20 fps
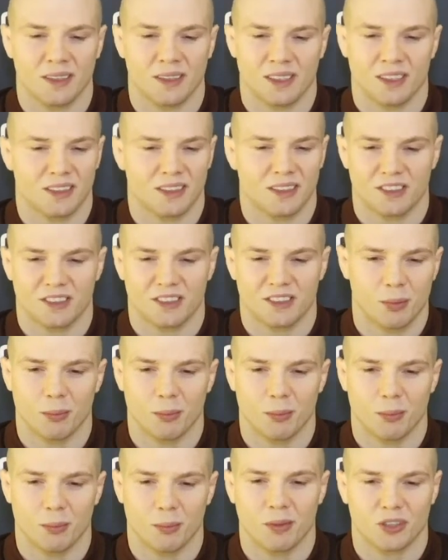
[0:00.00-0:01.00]
There's a chip on
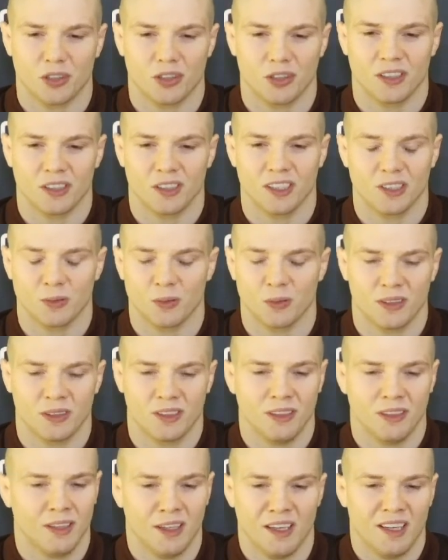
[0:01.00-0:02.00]
my shoulder on this one,